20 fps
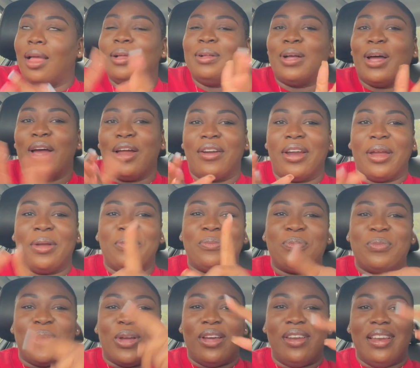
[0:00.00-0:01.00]
All right,
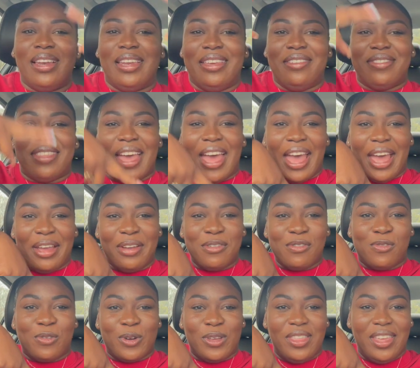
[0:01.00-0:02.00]
we're gonna leave that
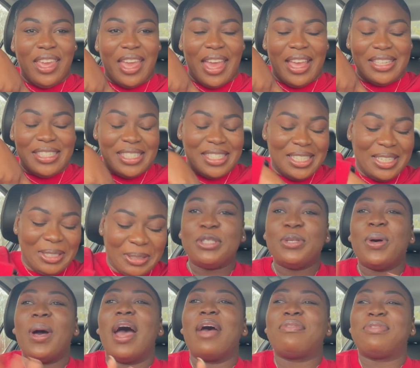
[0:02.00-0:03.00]
for the end.
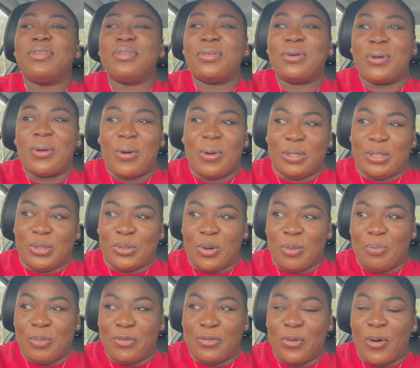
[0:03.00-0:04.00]
So after the cultural
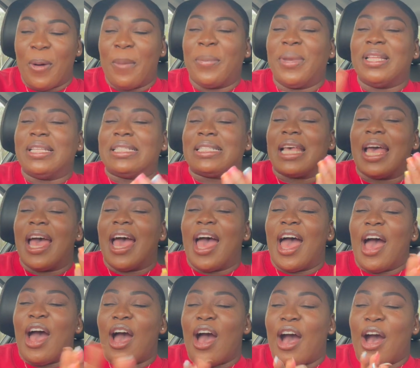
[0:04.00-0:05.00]
performance,
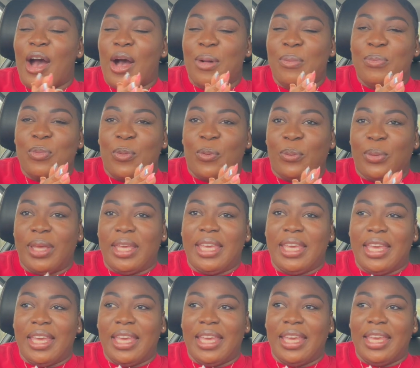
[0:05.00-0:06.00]

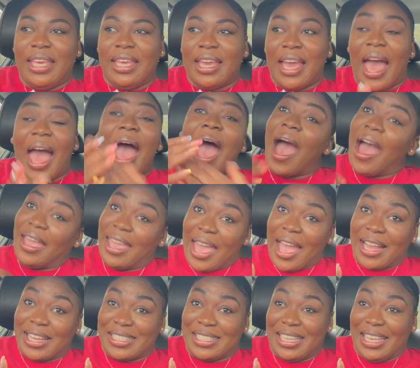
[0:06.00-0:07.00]
I
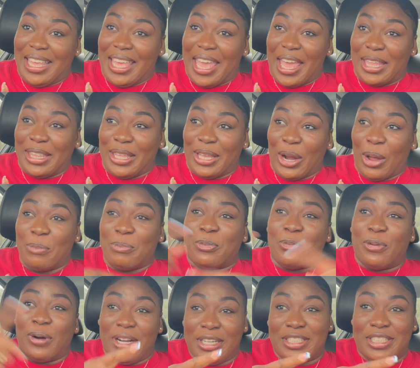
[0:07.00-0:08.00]
actually ended up
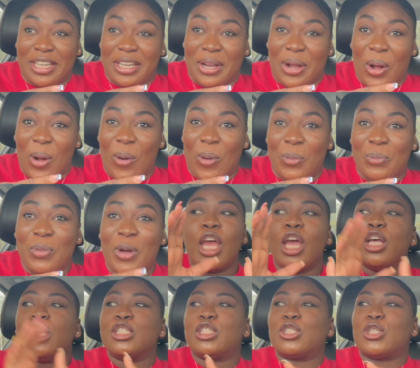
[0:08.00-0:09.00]
rushing home.
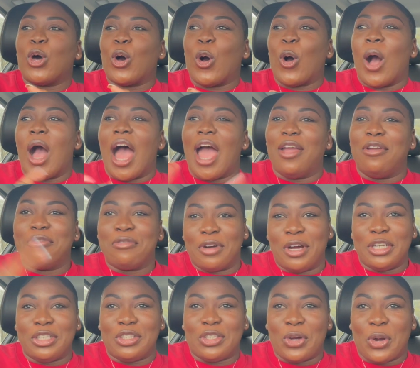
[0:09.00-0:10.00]
So I
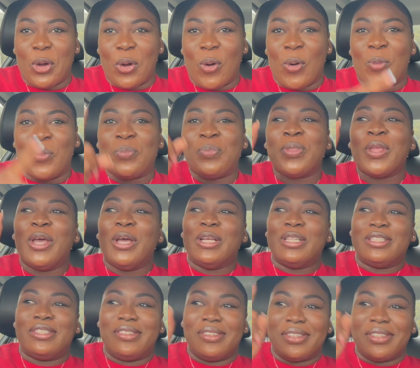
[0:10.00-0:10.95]
rushed home to